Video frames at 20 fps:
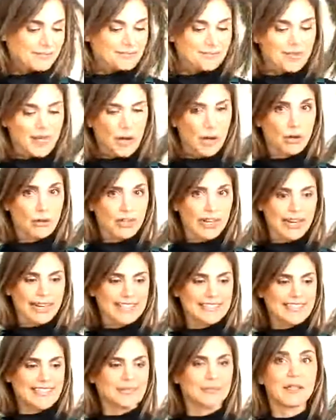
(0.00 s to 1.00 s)
All
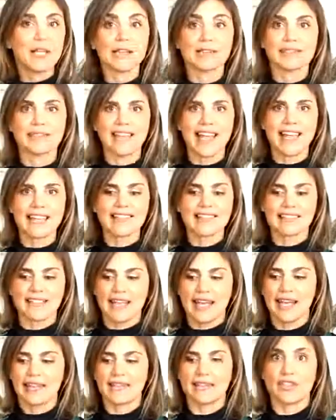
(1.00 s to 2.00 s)
right, let's
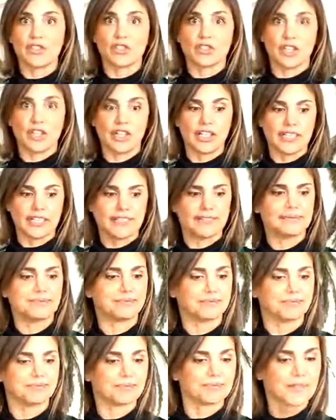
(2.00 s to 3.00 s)
get started.
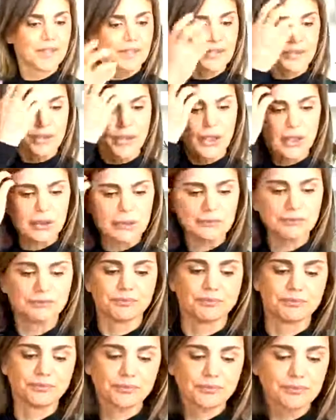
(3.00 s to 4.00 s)
So,
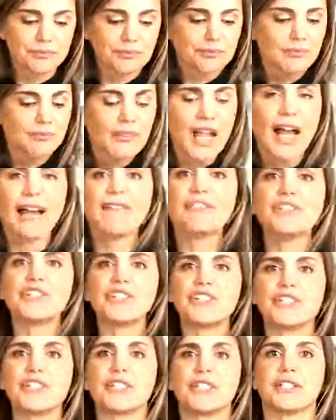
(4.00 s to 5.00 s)
I
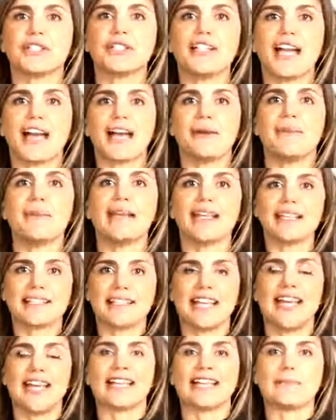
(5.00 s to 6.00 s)
just learned how to make
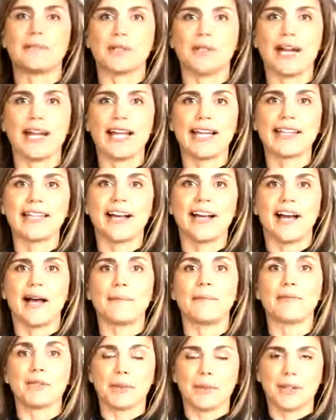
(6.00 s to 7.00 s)
Italian meringue.
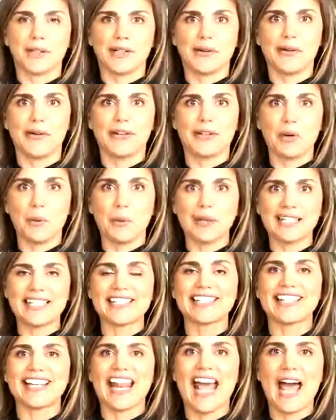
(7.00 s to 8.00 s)
You are going to
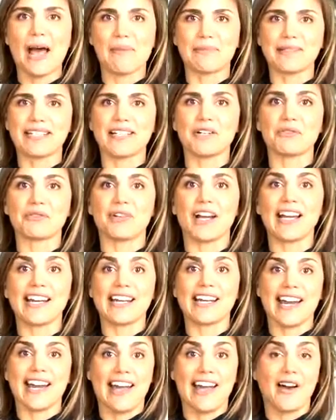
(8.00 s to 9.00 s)
witness it happening right
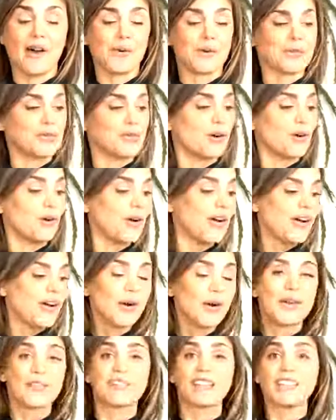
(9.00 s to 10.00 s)
now. So
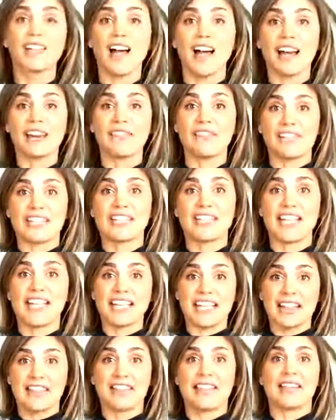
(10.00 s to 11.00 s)
we have a lot of
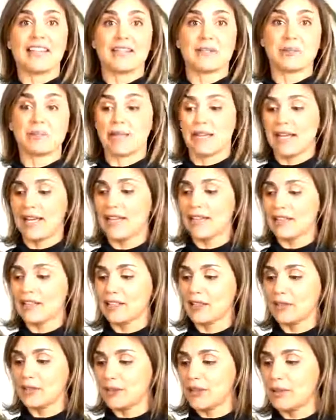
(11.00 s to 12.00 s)
exciting things planned,
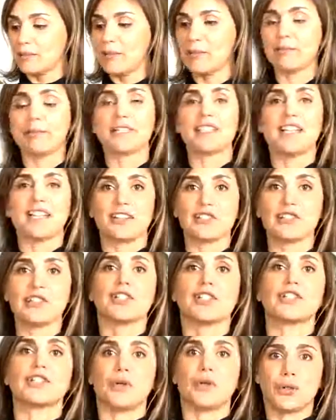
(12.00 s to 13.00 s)
including me
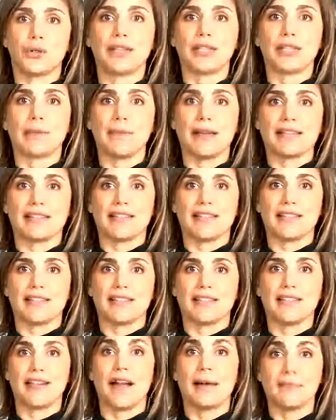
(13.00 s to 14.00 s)
potentially totally messing
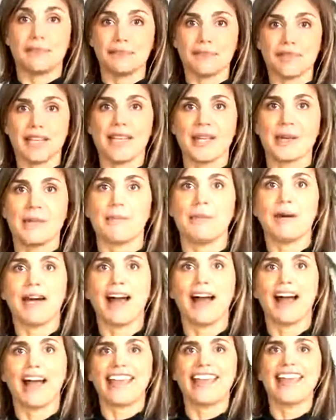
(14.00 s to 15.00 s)
this up. But I